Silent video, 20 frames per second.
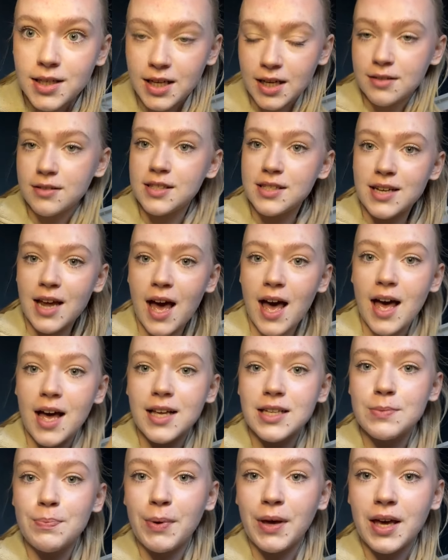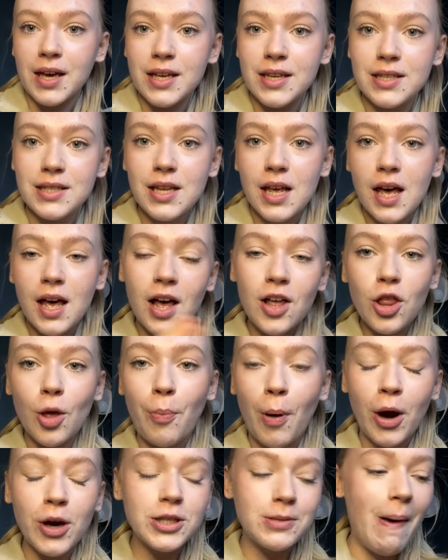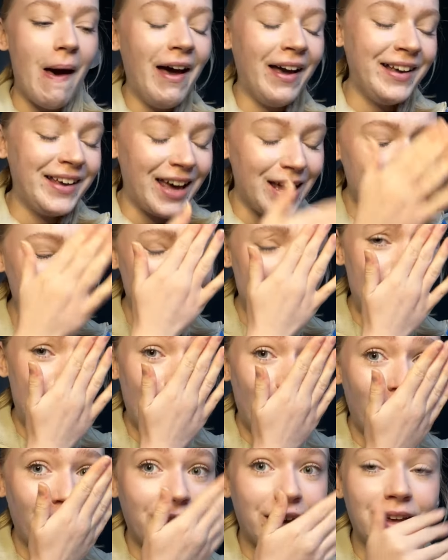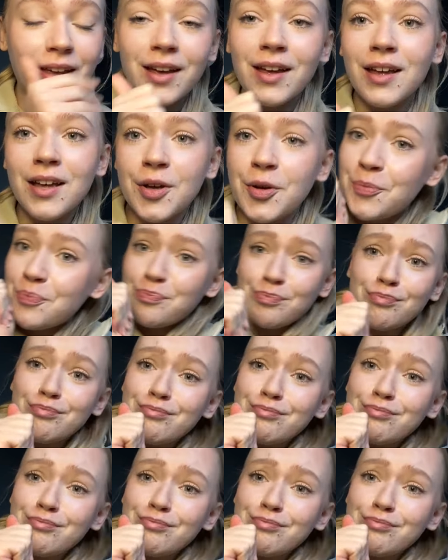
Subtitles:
downstairs because the postman came with a book.